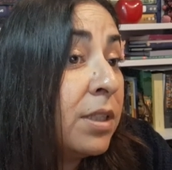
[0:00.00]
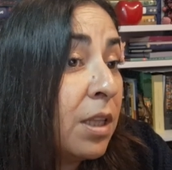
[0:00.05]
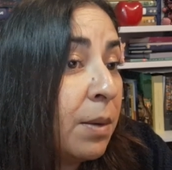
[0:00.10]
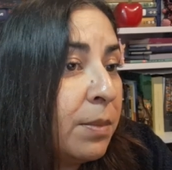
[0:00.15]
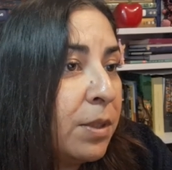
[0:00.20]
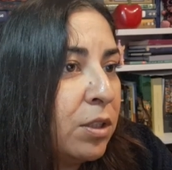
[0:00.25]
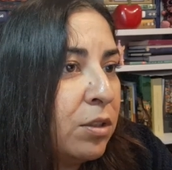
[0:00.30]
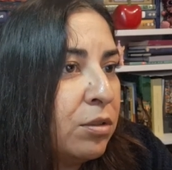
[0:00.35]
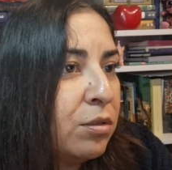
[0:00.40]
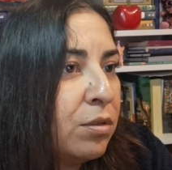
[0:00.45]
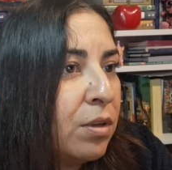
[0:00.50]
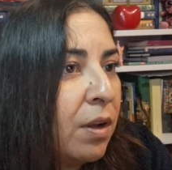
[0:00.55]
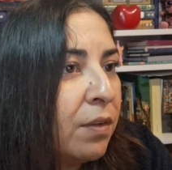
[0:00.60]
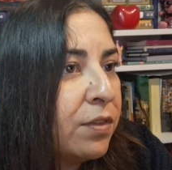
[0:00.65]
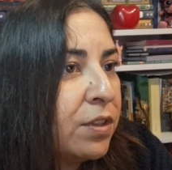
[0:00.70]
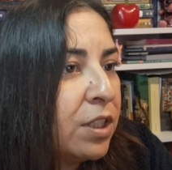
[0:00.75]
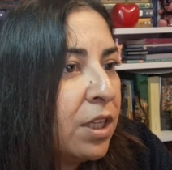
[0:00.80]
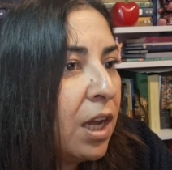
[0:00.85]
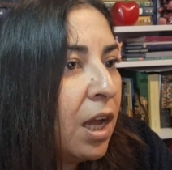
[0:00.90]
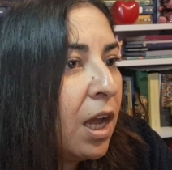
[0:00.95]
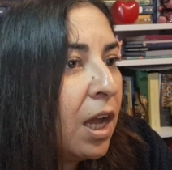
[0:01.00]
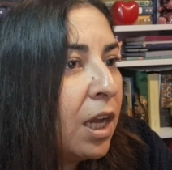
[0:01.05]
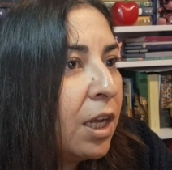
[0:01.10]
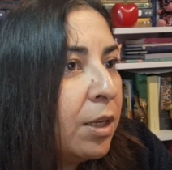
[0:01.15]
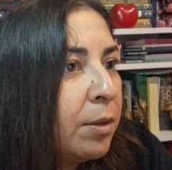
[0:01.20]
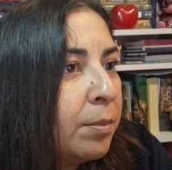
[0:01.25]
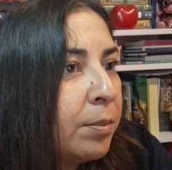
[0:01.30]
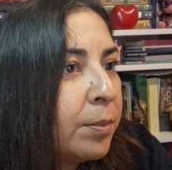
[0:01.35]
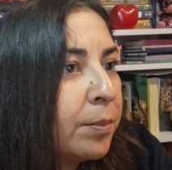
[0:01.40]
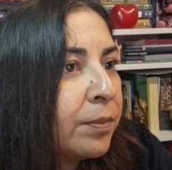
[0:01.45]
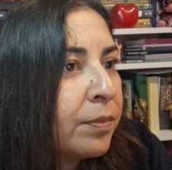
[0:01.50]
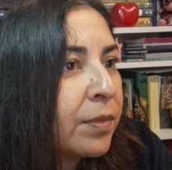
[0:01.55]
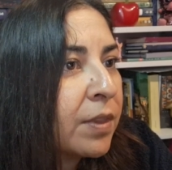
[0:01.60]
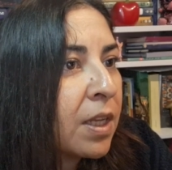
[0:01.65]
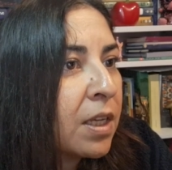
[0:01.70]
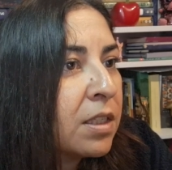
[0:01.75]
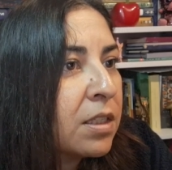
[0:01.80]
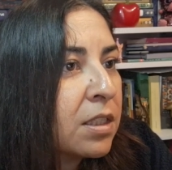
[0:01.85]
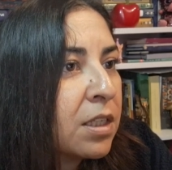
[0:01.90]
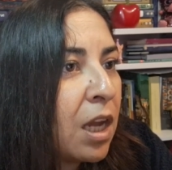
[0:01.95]
Ministry of Time,
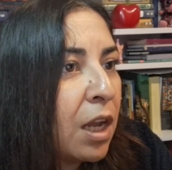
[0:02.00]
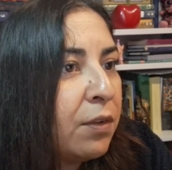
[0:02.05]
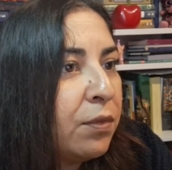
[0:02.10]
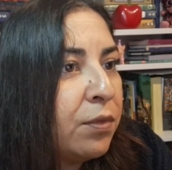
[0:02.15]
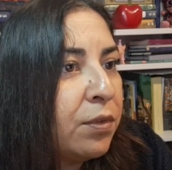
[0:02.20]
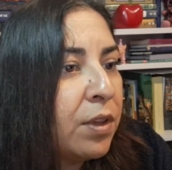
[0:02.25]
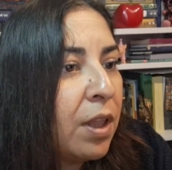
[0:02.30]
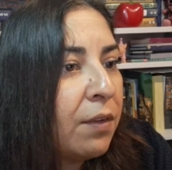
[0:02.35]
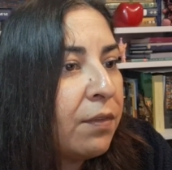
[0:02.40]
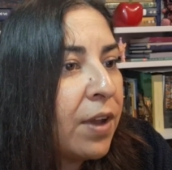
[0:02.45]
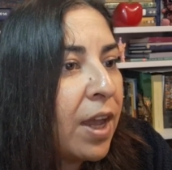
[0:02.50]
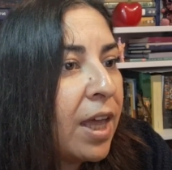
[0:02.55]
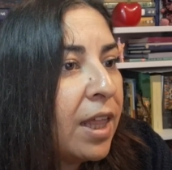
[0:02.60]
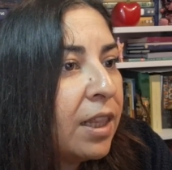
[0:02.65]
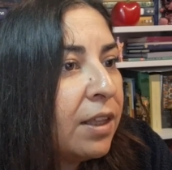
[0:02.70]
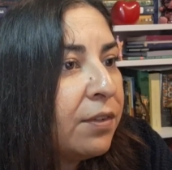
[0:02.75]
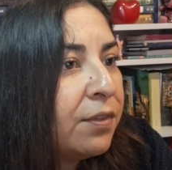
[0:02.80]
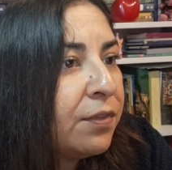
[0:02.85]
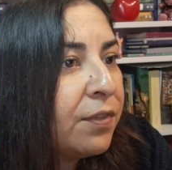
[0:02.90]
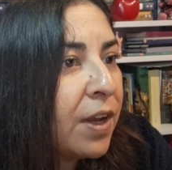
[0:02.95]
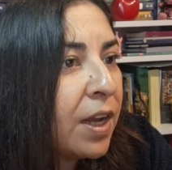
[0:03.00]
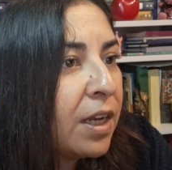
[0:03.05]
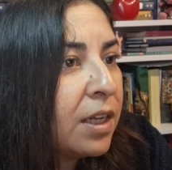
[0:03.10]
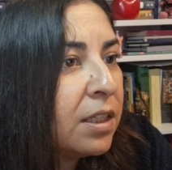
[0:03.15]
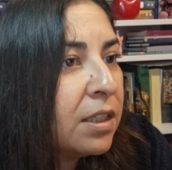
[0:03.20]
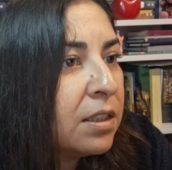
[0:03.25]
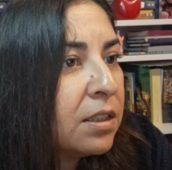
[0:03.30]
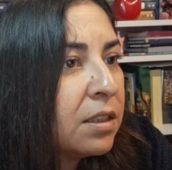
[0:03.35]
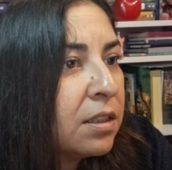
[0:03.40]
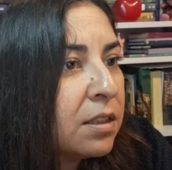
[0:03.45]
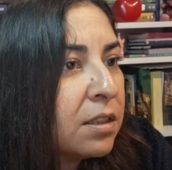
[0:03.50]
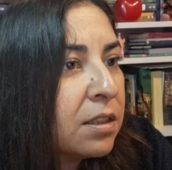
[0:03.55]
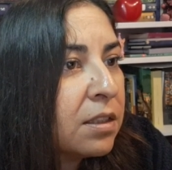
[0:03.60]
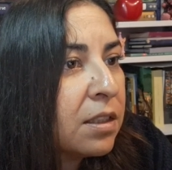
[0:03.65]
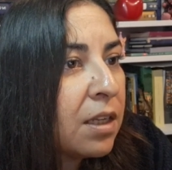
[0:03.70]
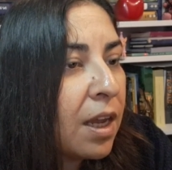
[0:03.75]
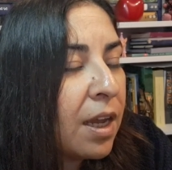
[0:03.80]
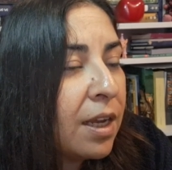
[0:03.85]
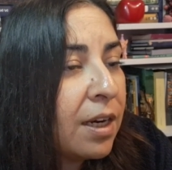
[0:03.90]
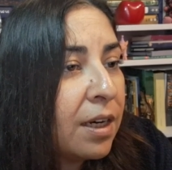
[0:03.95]
Sky Full of
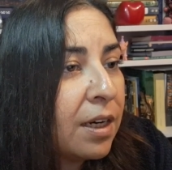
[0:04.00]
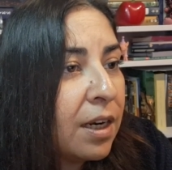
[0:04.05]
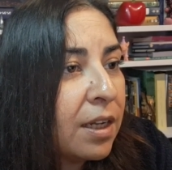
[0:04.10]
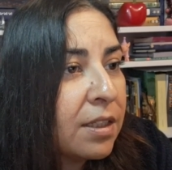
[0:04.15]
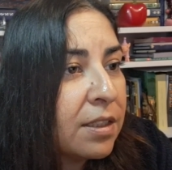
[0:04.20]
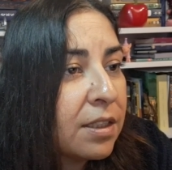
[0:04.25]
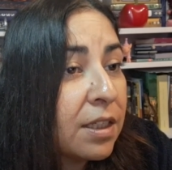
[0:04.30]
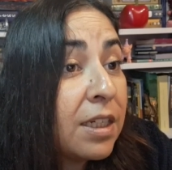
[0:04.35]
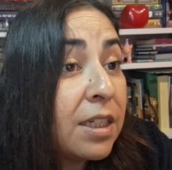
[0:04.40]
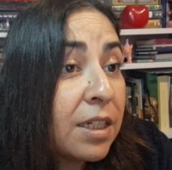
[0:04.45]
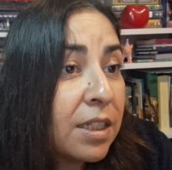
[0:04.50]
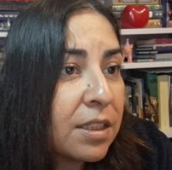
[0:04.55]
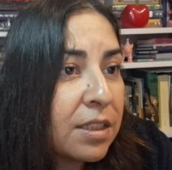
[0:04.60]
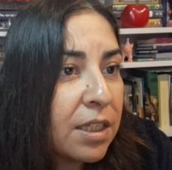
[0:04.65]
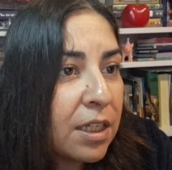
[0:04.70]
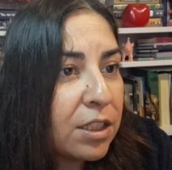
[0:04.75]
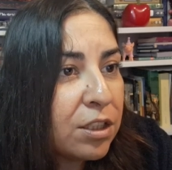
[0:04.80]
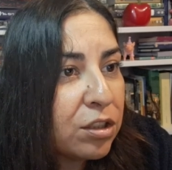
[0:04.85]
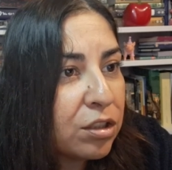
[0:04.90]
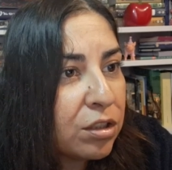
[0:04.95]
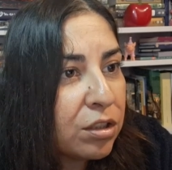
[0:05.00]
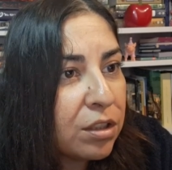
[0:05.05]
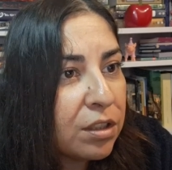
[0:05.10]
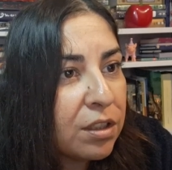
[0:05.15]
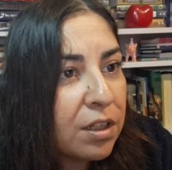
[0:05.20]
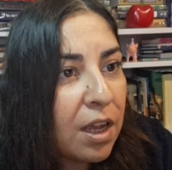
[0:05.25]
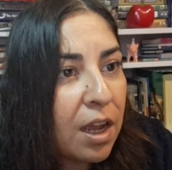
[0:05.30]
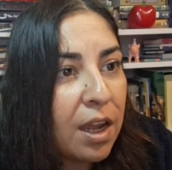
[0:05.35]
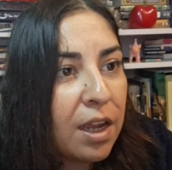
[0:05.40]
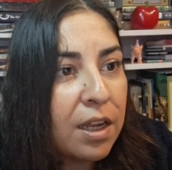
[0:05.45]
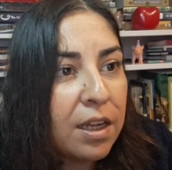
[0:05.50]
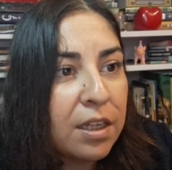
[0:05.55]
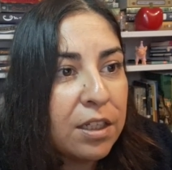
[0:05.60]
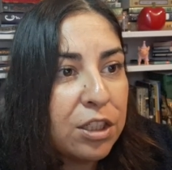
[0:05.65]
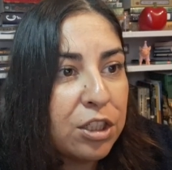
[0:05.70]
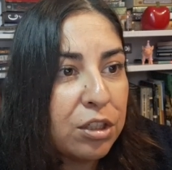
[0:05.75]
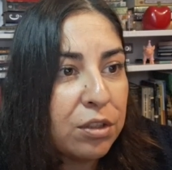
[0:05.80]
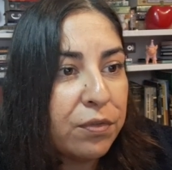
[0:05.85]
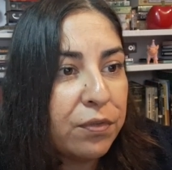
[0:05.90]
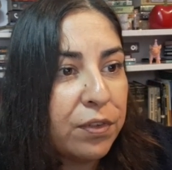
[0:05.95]
Elephants, and In Ascension,
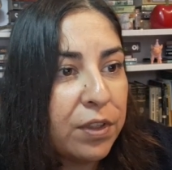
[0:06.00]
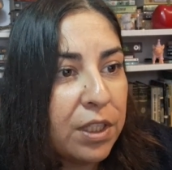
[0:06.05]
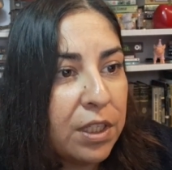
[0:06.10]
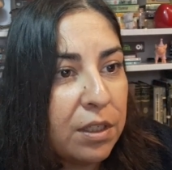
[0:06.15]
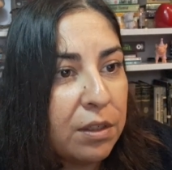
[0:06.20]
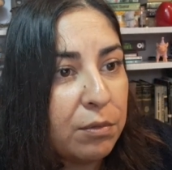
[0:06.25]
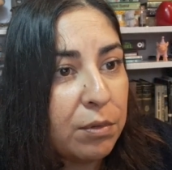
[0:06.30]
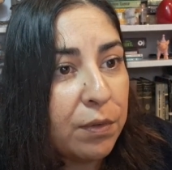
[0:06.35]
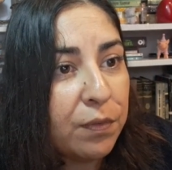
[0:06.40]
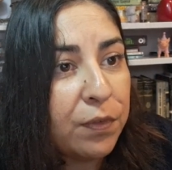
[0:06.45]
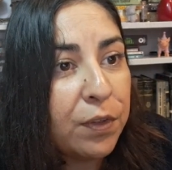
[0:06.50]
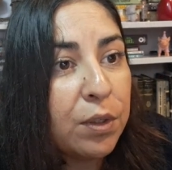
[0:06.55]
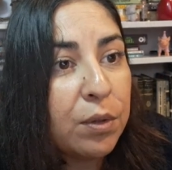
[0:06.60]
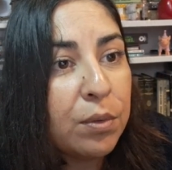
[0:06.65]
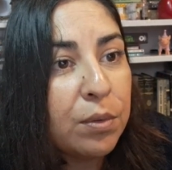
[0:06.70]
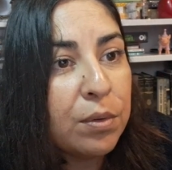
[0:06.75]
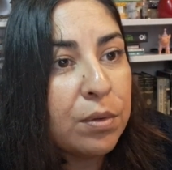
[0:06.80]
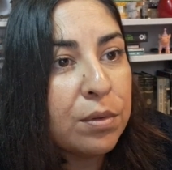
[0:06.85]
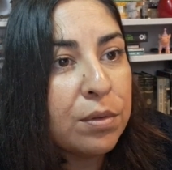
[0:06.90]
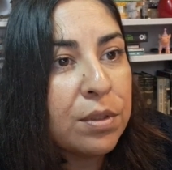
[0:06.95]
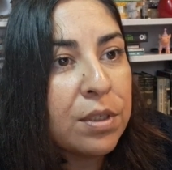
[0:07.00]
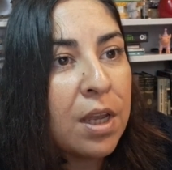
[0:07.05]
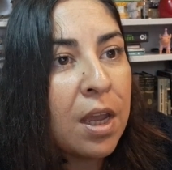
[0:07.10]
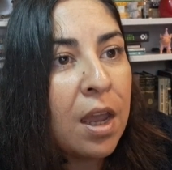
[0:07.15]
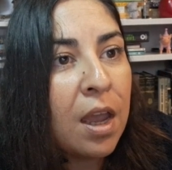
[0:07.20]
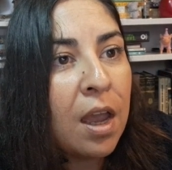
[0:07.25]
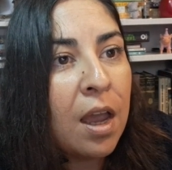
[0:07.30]
I Cheerfully Refuse,